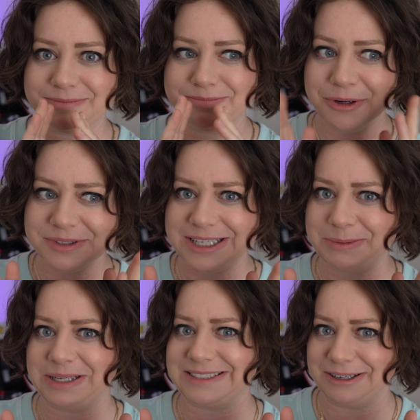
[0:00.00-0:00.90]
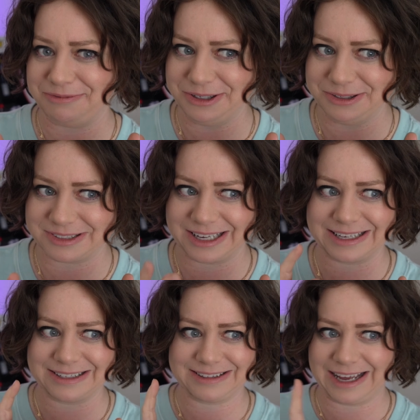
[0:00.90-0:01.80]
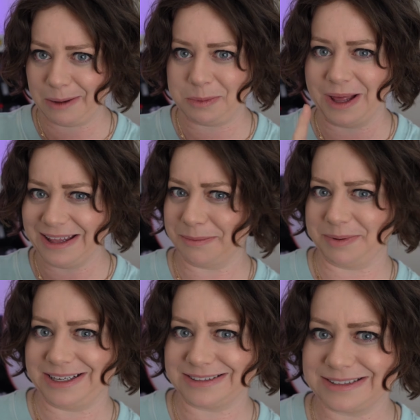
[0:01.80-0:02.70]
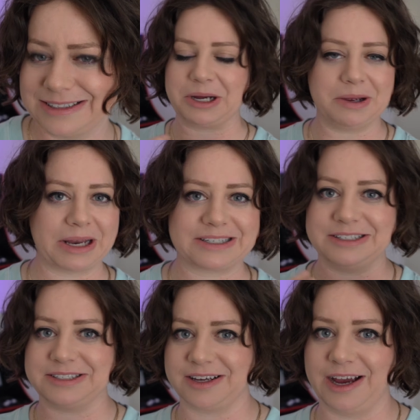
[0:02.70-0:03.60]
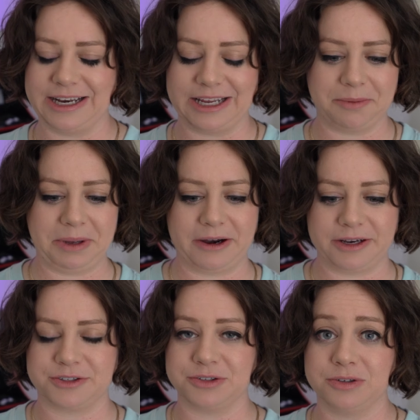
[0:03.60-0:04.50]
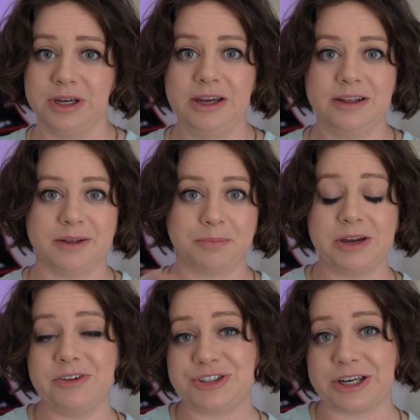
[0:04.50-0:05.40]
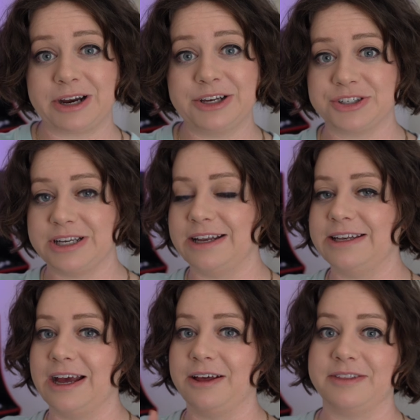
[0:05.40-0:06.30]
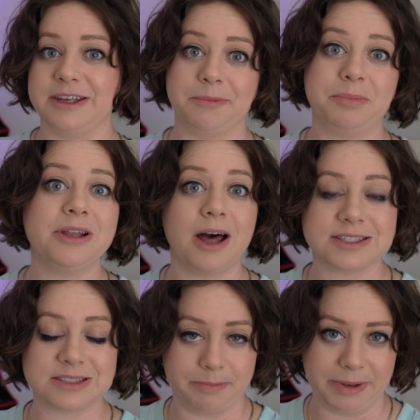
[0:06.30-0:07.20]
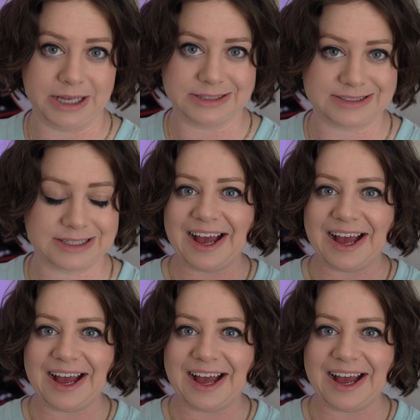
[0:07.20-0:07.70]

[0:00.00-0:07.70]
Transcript: most earbuds that I've used, like the Apple and the Beats. But going back to the design and comparing to the previous generation and now the Plus buds,